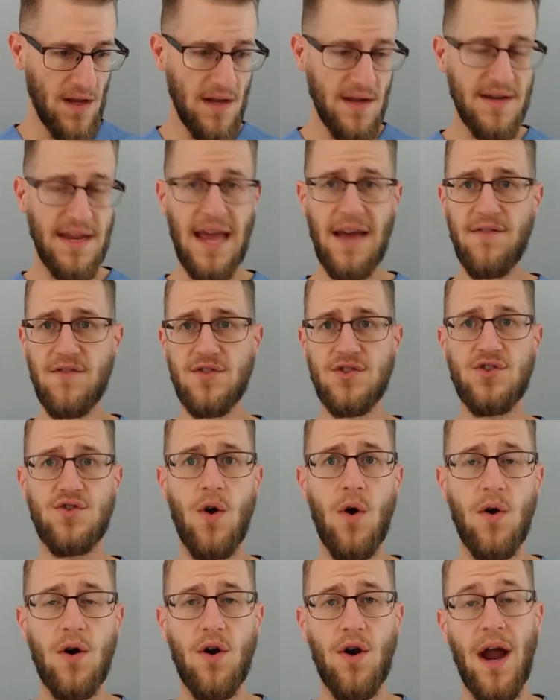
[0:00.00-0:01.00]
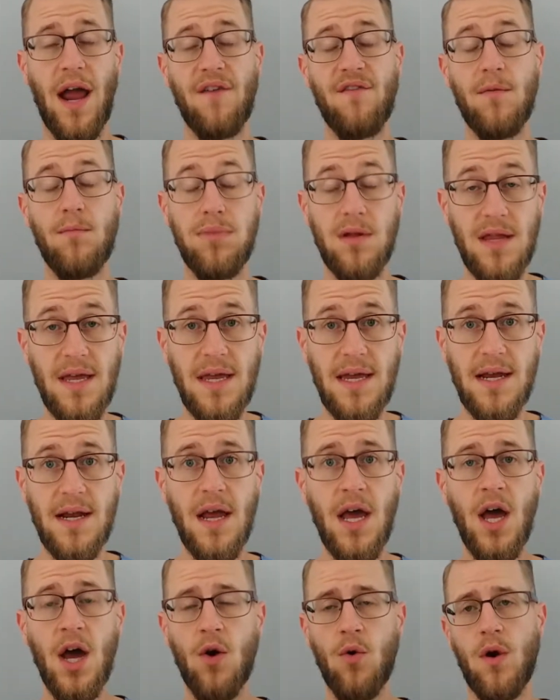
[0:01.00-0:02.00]
to have a stroke or have a bleed
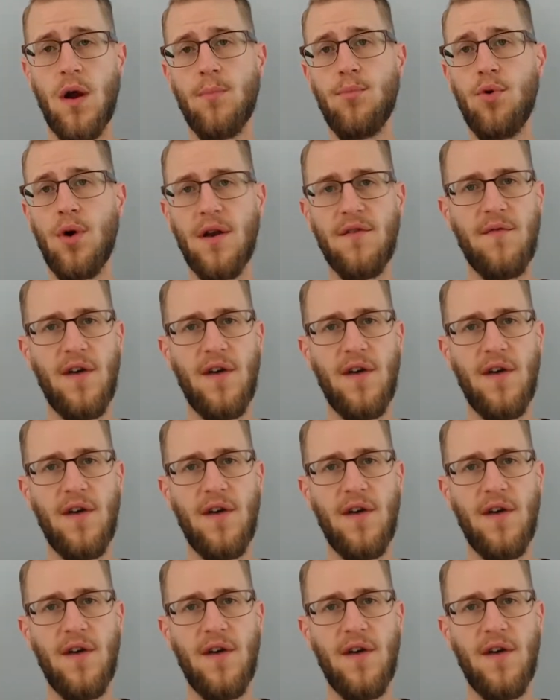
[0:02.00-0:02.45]
where your blood